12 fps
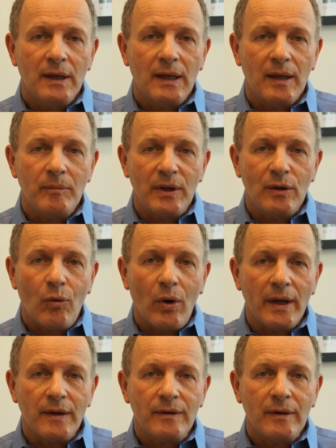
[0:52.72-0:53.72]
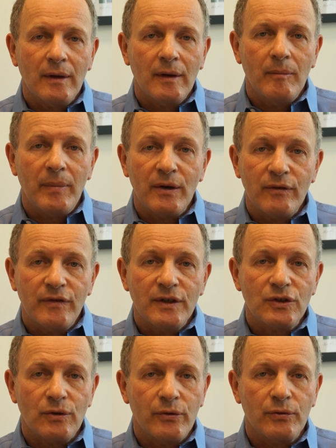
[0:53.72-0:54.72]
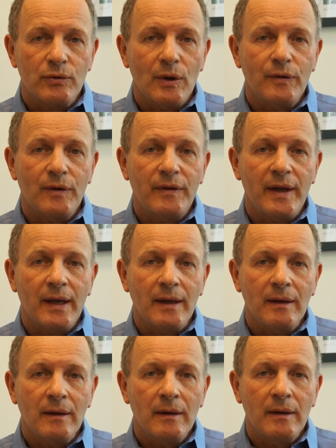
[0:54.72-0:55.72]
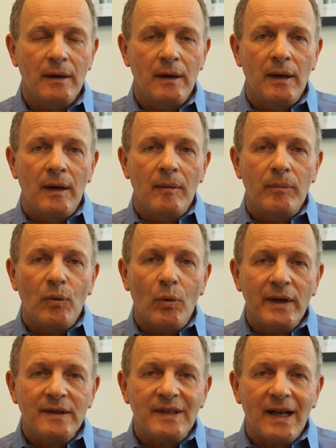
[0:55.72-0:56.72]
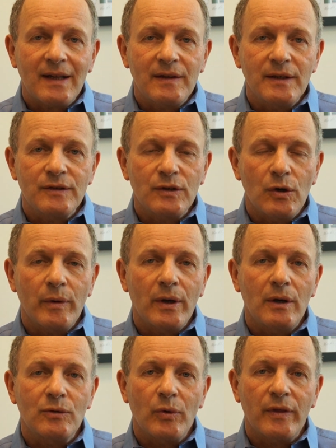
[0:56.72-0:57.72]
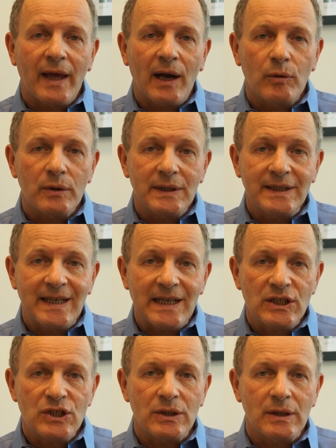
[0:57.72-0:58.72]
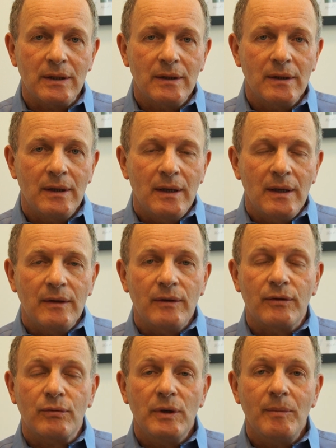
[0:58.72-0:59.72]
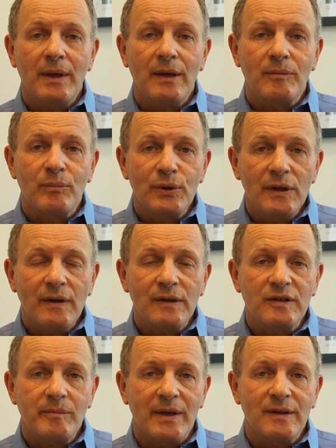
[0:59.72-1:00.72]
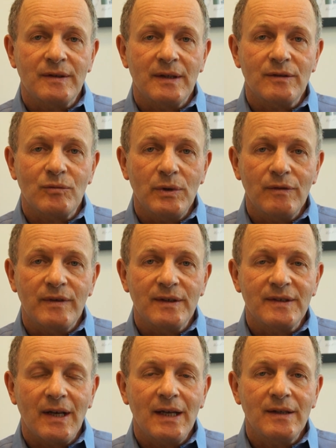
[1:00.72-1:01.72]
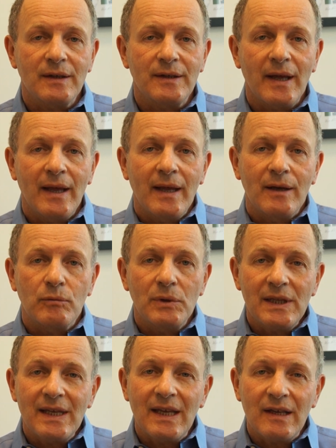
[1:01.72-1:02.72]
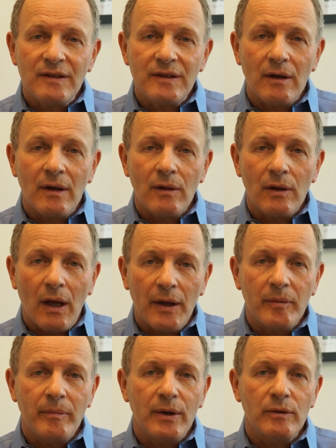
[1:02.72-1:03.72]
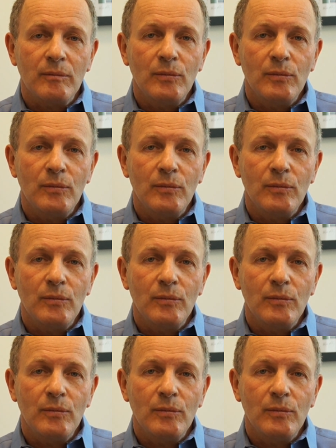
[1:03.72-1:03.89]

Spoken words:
can be quite beneficial throughout the day. But what exactly is going on with our attention? The 3-minute breathing space, as we've designed it, really is a lot about